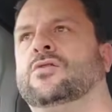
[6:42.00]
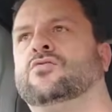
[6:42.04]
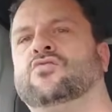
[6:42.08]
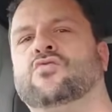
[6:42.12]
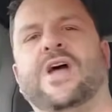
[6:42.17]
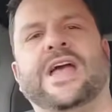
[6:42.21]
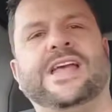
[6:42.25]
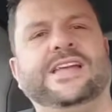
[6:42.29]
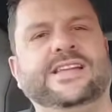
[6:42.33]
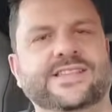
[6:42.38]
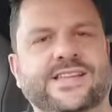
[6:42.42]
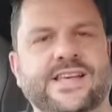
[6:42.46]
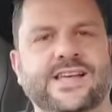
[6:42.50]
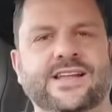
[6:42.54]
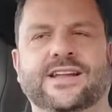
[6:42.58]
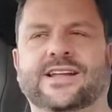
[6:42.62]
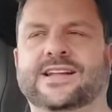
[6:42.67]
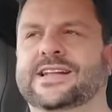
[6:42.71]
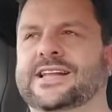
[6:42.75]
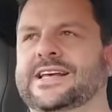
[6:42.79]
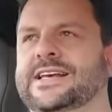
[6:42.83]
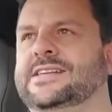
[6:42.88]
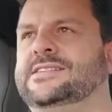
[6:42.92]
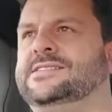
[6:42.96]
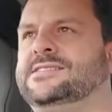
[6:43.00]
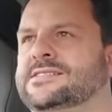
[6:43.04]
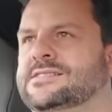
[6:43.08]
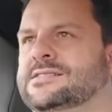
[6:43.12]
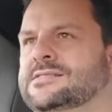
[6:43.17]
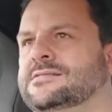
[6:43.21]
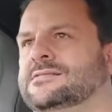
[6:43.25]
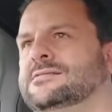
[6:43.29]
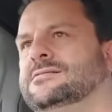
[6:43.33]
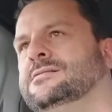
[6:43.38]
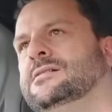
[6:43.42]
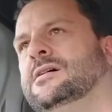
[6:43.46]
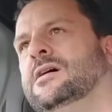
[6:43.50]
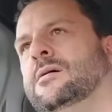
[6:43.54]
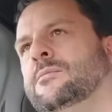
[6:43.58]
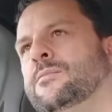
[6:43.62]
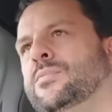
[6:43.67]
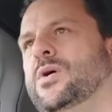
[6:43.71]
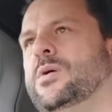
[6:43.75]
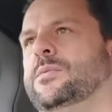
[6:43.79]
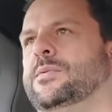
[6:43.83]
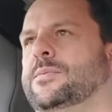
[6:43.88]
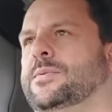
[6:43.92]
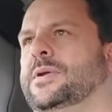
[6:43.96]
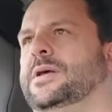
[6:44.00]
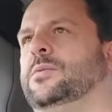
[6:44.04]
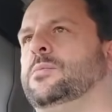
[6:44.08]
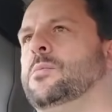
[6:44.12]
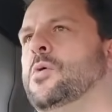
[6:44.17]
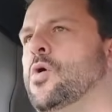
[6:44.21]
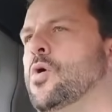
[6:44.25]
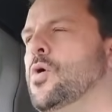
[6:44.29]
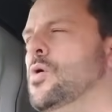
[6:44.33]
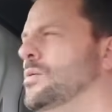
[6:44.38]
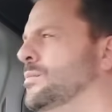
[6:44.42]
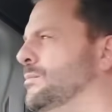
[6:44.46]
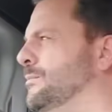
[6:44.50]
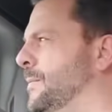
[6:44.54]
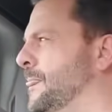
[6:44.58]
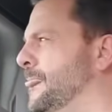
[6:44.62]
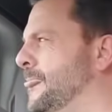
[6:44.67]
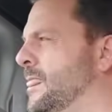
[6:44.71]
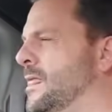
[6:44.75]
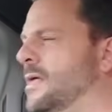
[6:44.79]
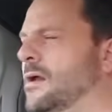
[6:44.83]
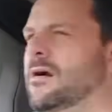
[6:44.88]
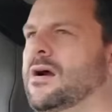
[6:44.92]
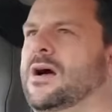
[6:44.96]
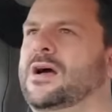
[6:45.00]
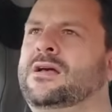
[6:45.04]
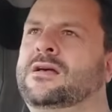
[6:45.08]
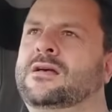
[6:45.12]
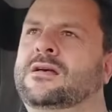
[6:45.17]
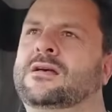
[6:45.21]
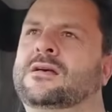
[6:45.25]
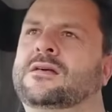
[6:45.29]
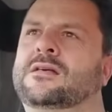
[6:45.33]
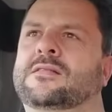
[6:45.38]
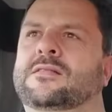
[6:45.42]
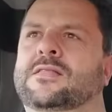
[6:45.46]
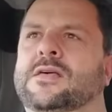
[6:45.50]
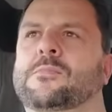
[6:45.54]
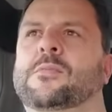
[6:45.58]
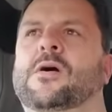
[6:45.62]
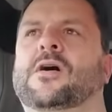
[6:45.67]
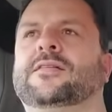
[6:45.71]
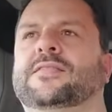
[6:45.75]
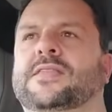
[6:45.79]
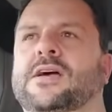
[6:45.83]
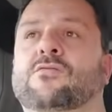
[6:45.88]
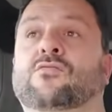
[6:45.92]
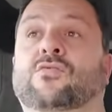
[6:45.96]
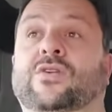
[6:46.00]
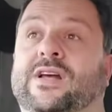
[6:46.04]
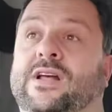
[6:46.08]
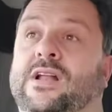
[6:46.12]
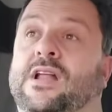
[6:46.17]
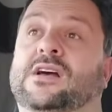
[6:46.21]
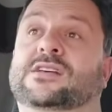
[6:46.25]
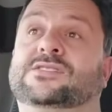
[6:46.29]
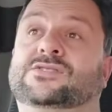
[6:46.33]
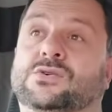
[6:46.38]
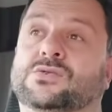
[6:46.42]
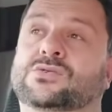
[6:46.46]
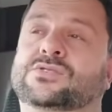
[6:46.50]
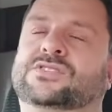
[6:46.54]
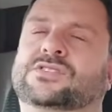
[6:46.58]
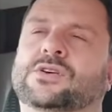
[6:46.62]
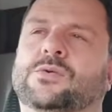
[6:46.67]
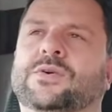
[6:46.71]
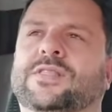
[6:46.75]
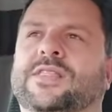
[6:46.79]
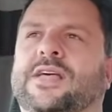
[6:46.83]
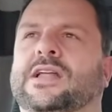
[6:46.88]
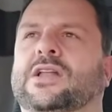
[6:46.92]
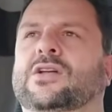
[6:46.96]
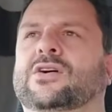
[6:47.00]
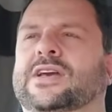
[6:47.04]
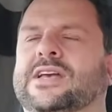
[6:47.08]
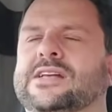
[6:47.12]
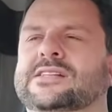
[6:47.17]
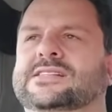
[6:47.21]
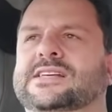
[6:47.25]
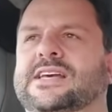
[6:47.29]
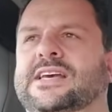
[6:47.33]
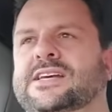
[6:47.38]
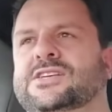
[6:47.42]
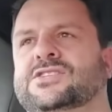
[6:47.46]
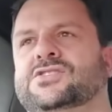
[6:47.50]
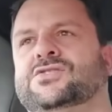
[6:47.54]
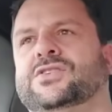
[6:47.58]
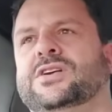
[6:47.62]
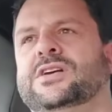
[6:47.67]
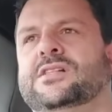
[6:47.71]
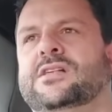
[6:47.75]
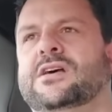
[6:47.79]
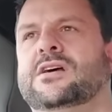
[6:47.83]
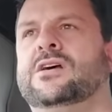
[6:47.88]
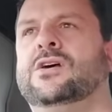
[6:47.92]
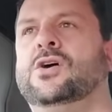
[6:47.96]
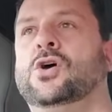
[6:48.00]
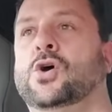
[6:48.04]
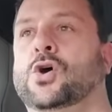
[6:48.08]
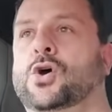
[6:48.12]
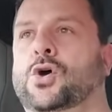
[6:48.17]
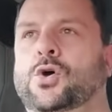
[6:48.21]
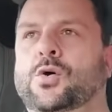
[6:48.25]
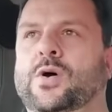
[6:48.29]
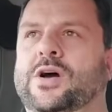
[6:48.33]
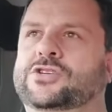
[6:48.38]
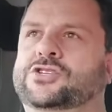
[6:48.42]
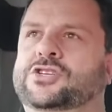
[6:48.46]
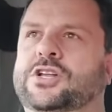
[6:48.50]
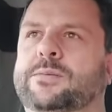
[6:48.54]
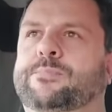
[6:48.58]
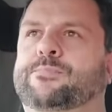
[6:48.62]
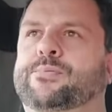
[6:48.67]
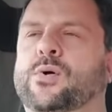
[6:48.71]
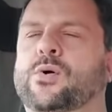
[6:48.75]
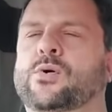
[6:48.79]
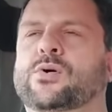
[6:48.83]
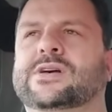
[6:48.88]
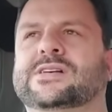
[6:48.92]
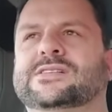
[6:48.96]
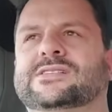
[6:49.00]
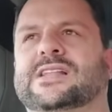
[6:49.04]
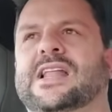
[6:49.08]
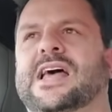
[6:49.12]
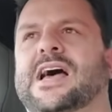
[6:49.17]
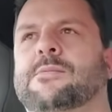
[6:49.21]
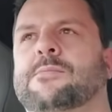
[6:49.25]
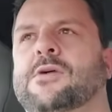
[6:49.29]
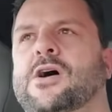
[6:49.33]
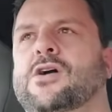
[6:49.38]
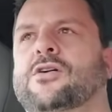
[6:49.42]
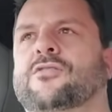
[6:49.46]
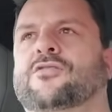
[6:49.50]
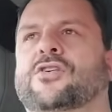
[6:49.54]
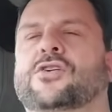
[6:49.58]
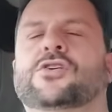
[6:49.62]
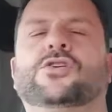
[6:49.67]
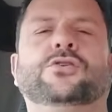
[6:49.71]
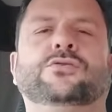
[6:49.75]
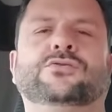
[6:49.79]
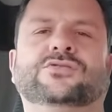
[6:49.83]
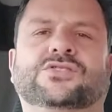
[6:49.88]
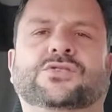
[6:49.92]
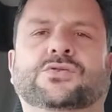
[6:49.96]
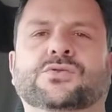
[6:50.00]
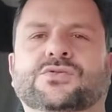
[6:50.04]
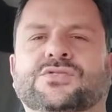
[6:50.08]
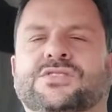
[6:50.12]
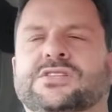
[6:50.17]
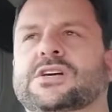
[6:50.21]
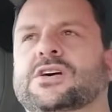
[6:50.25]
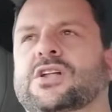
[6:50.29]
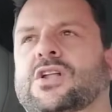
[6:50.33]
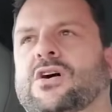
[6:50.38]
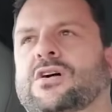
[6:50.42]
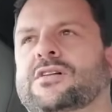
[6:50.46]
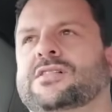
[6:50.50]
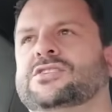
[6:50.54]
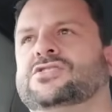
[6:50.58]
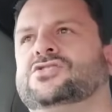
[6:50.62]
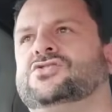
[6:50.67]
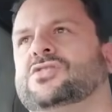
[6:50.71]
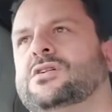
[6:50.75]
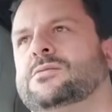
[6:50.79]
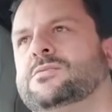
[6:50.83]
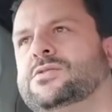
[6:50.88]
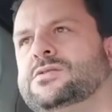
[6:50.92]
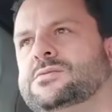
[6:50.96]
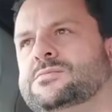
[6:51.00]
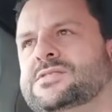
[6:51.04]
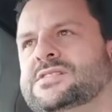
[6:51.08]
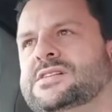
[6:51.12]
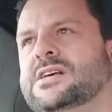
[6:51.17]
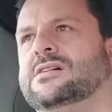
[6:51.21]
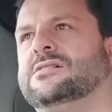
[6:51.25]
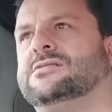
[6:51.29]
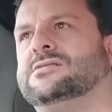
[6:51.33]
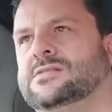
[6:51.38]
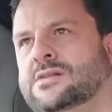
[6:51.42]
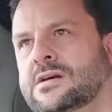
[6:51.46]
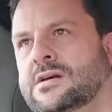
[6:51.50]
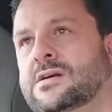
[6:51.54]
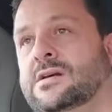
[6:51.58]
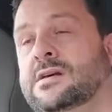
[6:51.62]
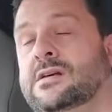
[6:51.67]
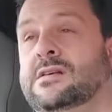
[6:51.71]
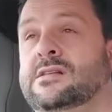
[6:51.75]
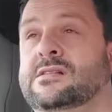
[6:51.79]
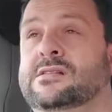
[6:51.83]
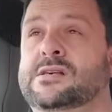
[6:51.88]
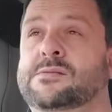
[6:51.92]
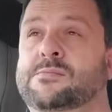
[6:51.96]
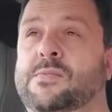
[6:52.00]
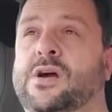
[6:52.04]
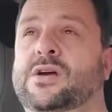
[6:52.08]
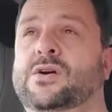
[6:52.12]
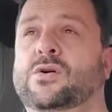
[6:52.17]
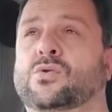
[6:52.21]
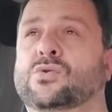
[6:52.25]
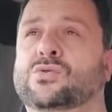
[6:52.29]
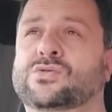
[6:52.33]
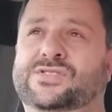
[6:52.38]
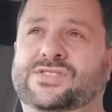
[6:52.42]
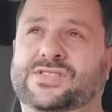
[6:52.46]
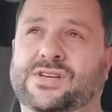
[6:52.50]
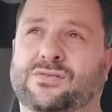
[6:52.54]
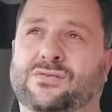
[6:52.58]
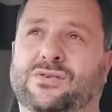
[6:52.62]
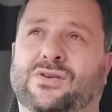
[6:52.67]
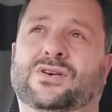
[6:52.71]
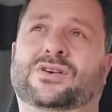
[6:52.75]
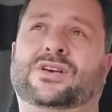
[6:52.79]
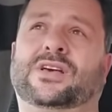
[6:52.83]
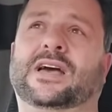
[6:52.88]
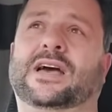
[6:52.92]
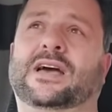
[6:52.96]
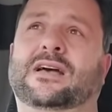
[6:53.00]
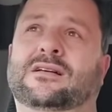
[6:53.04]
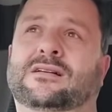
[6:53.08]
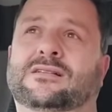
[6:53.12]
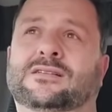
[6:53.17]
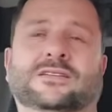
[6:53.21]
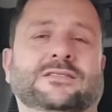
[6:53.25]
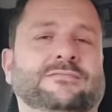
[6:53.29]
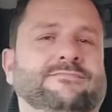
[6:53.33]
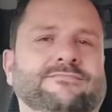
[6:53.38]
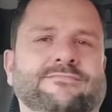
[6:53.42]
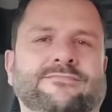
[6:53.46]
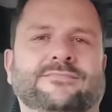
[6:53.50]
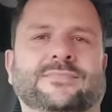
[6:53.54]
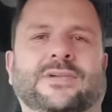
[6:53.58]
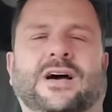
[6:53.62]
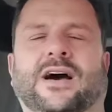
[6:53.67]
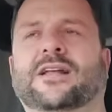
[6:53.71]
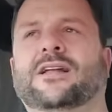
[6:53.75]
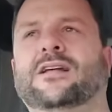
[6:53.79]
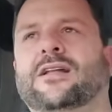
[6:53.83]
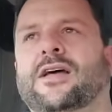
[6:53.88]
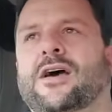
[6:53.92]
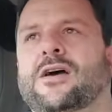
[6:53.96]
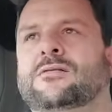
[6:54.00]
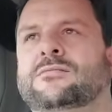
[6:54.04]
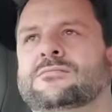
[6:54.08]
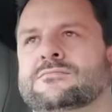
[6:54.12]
reined in at least probably more. Right? They might then realise also when they look into history that who actually brought Islam over and who's causing a lot of this trouble themselves. They might also look at, I don't know,